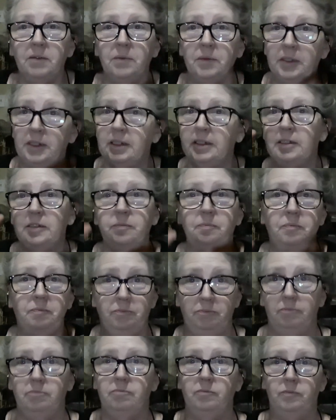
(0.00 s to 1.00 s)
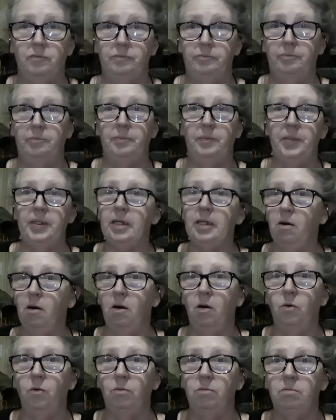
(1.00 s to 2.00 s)
with this big
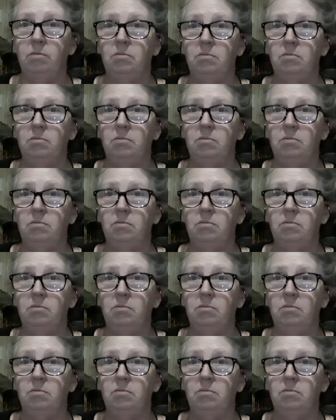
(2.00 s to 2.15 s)
old